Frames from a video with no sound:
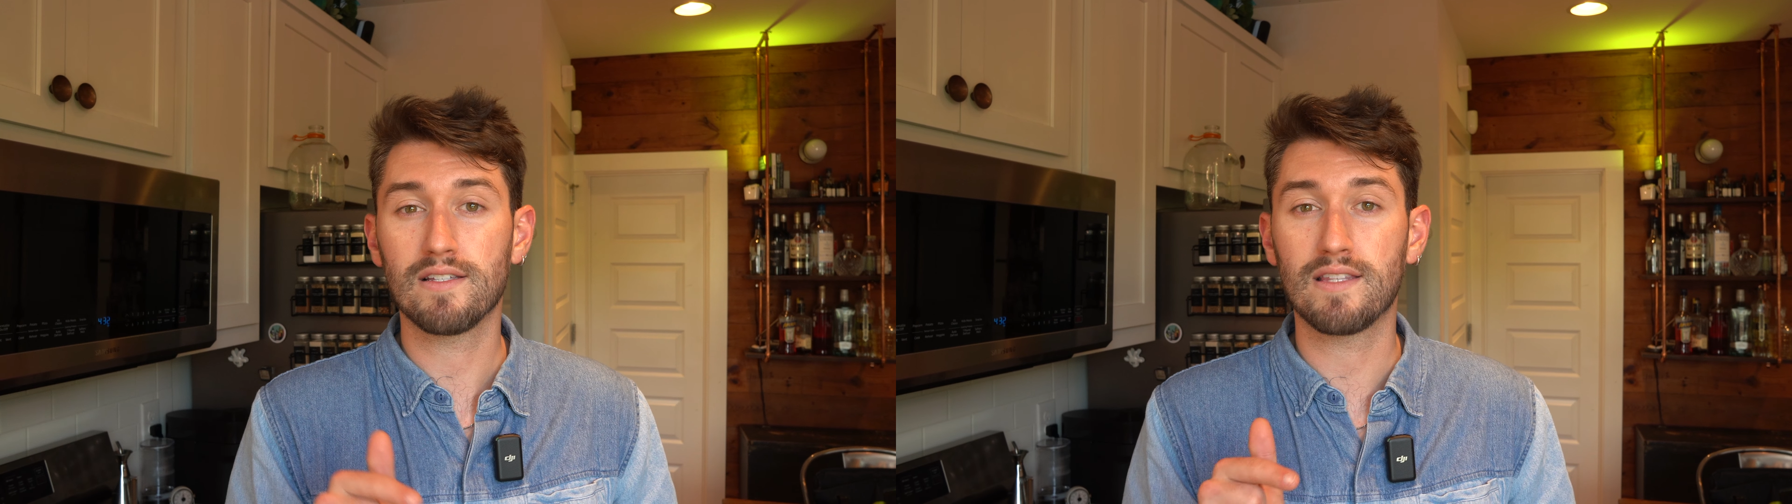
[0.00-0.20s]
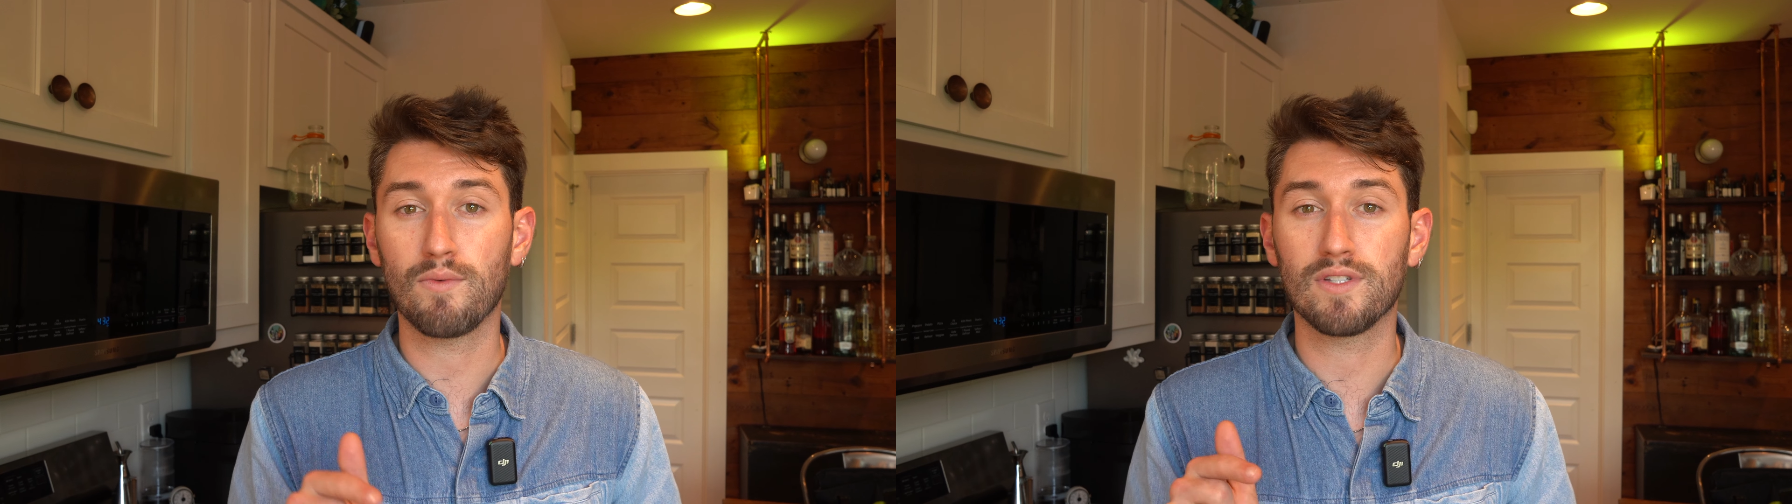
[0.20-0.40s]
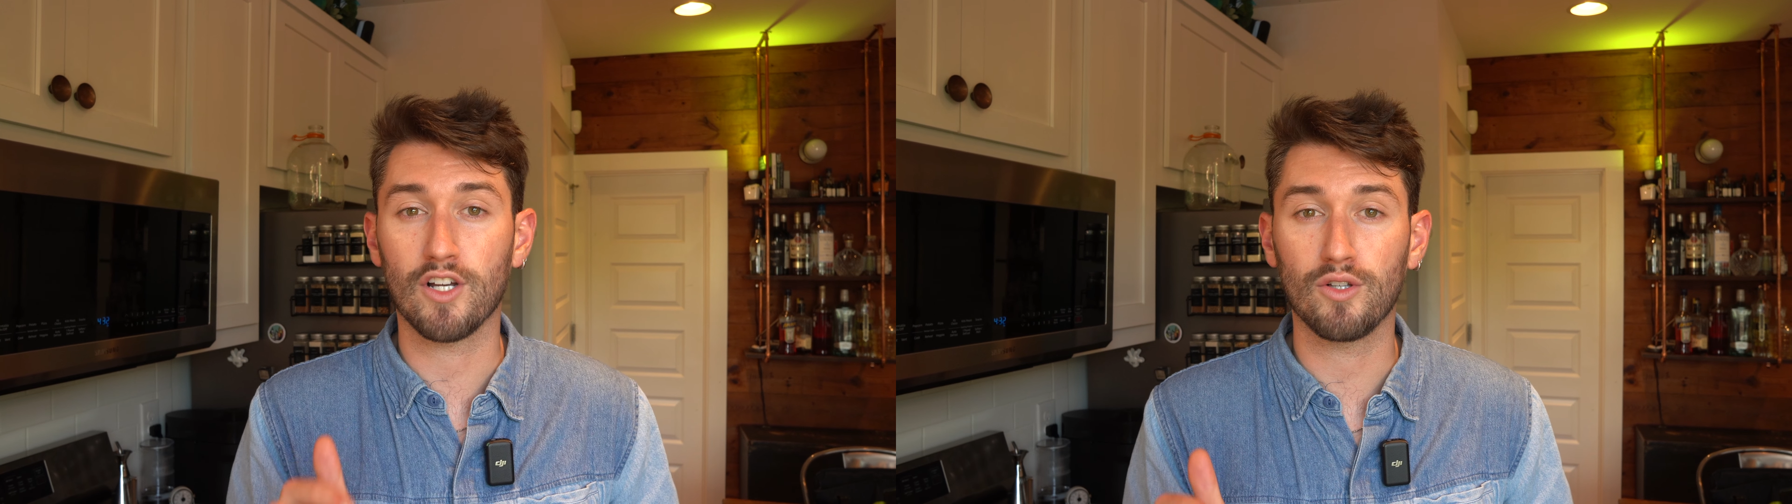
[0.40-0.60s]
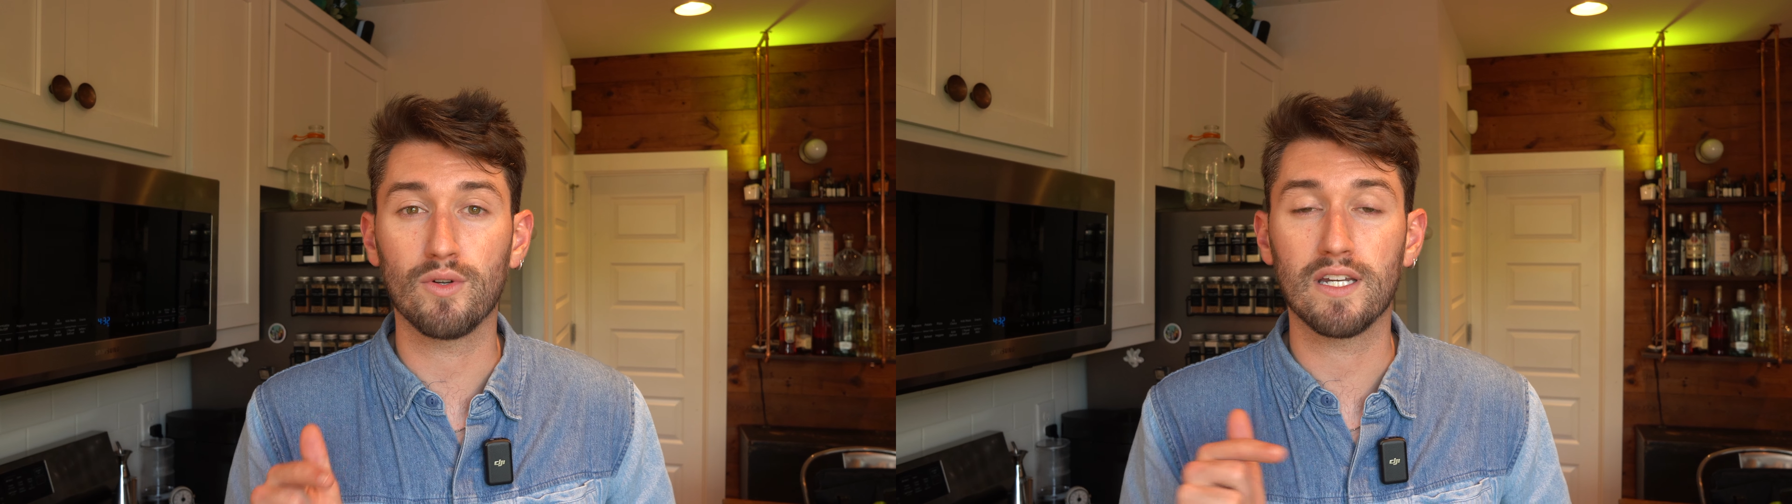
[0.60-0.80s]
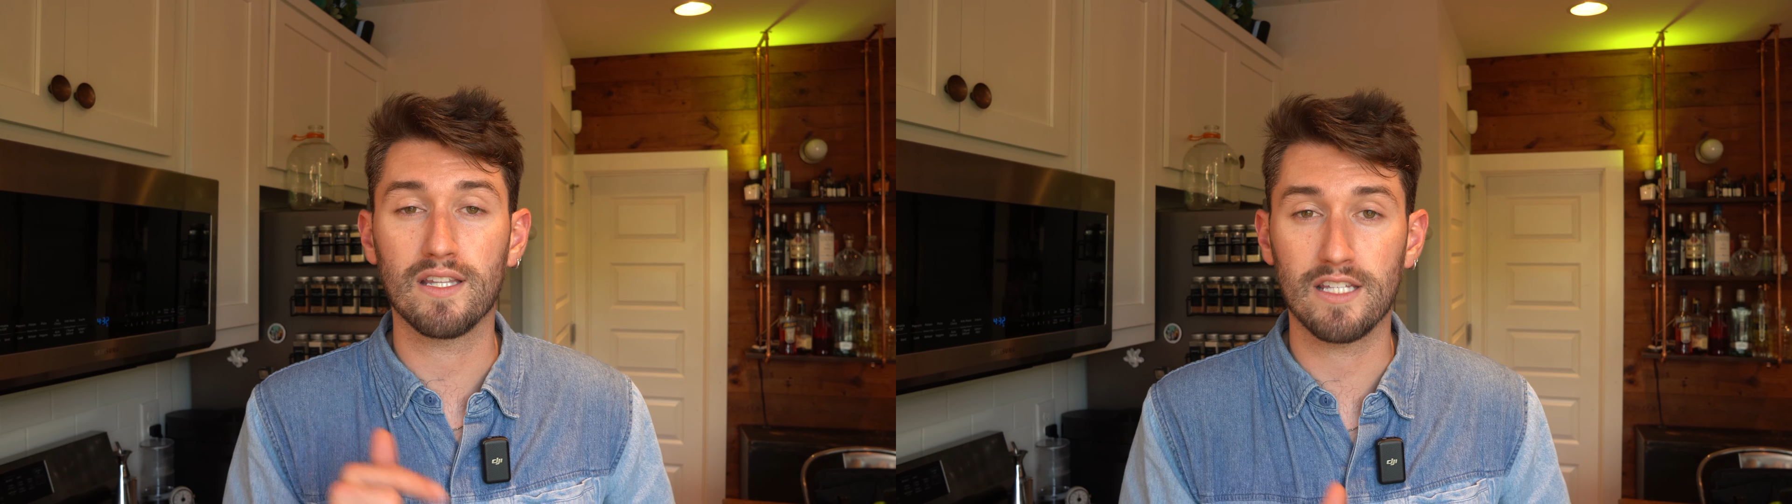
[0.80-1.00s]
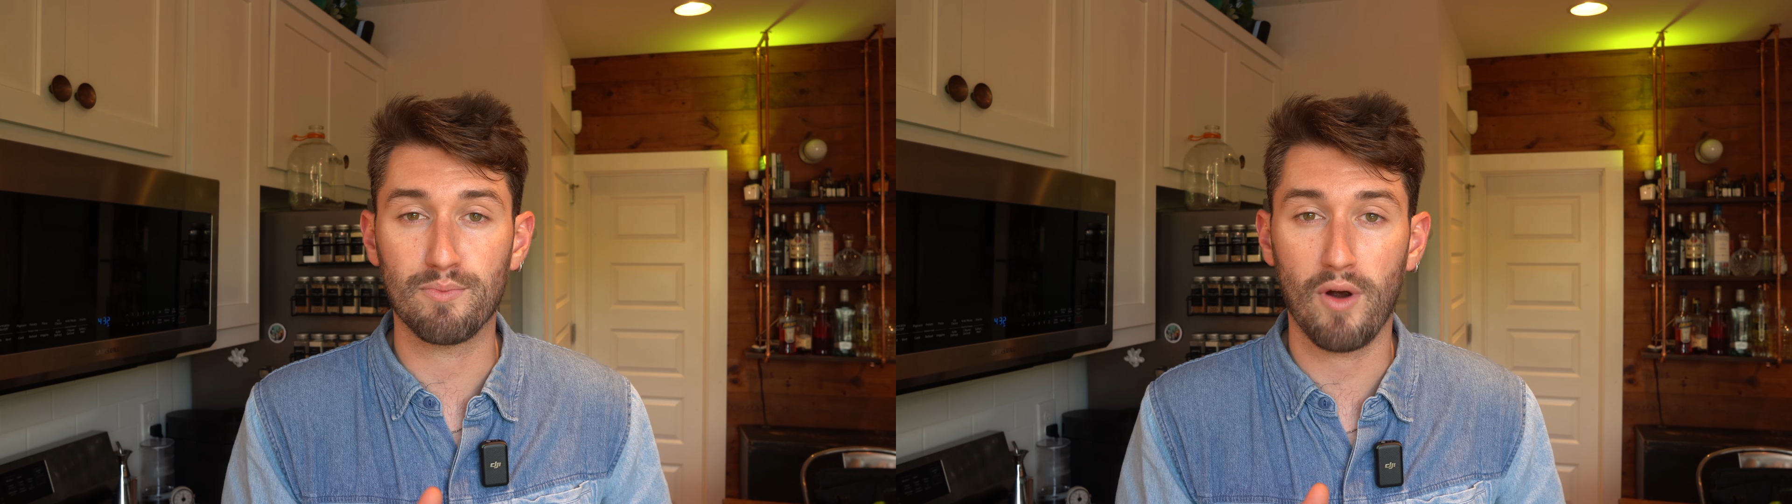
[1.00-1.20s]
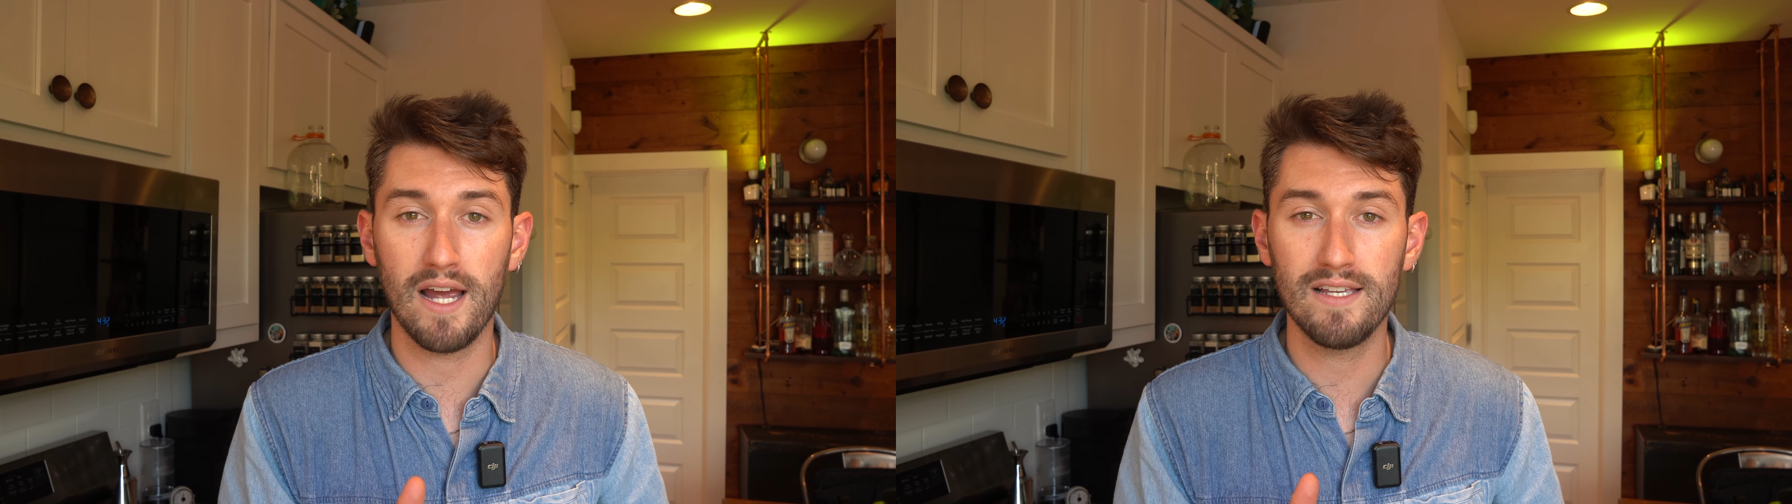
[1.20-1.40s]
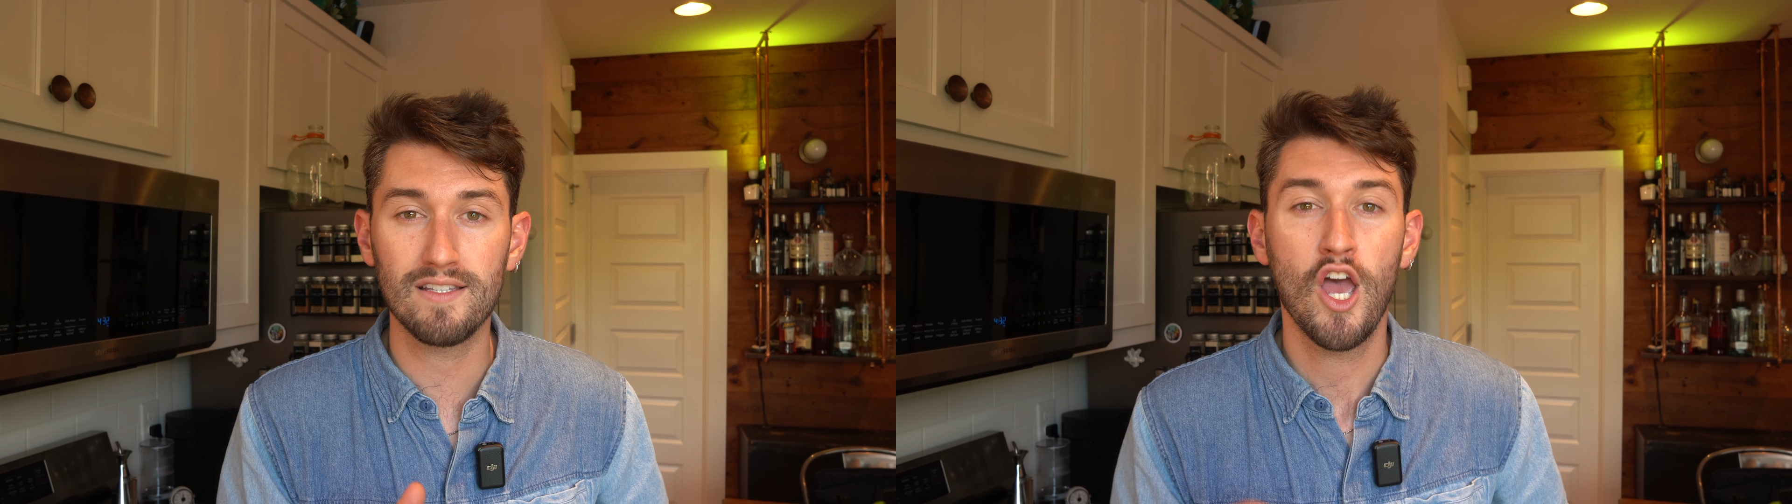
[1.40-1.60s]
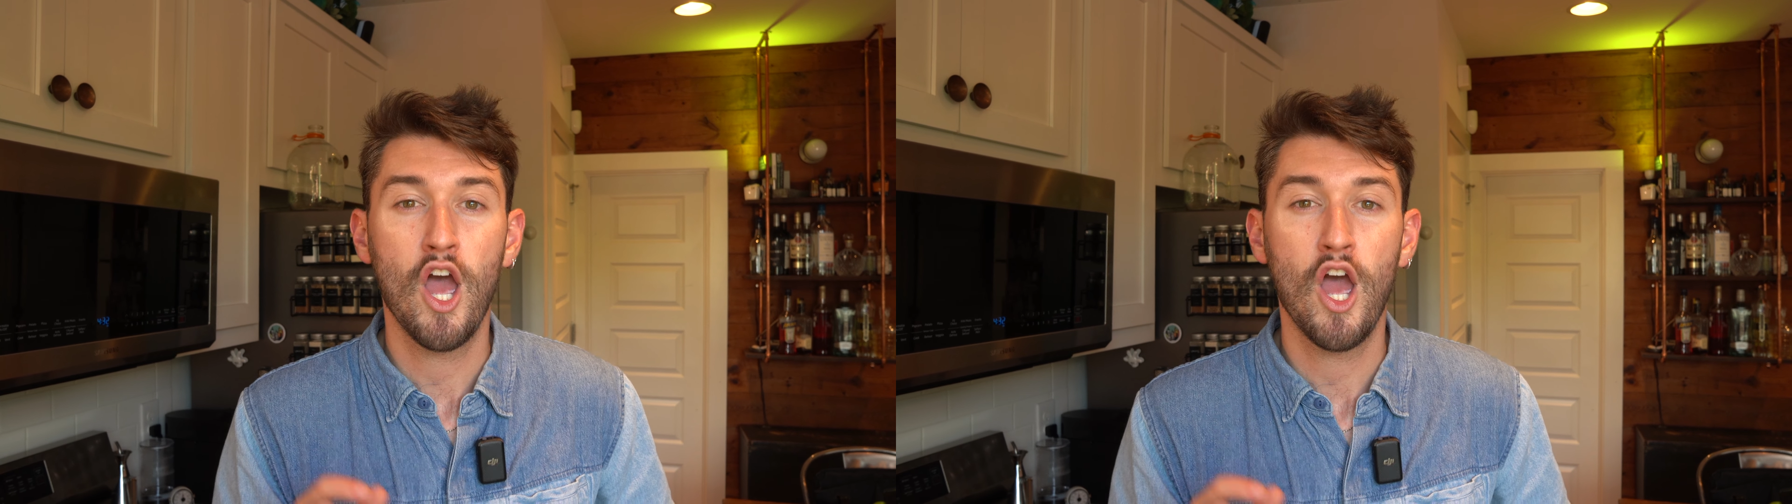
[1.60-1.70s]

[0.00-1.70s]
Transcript: that that was included at this price.